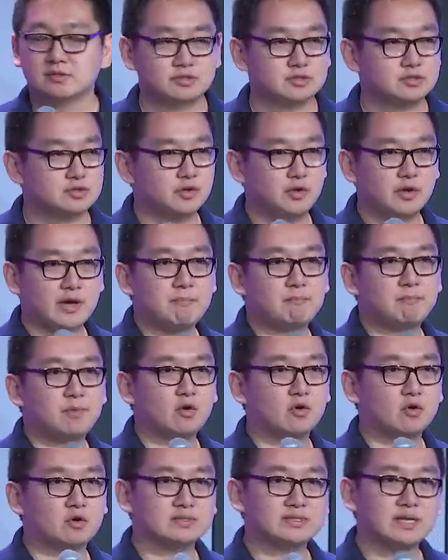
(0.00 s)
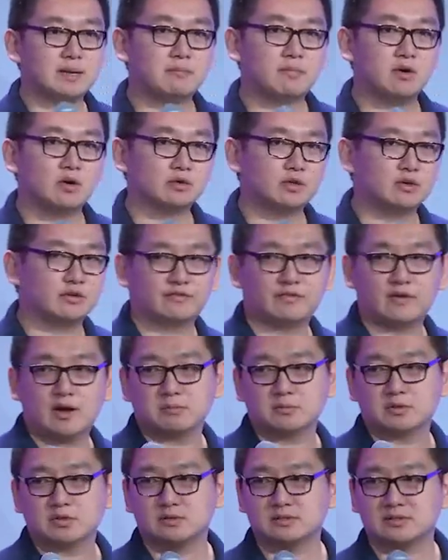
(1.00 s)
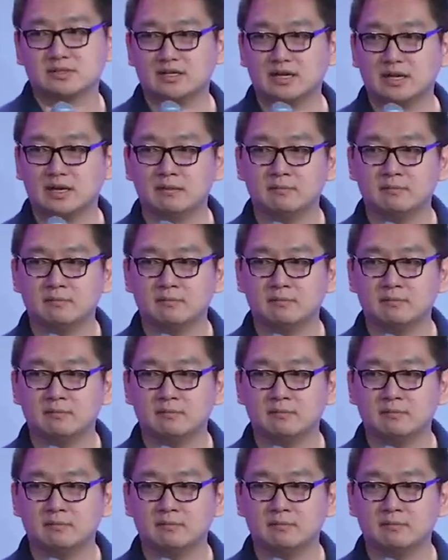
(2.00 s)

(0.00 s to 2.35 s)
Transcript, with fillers: So you can borrow some model from those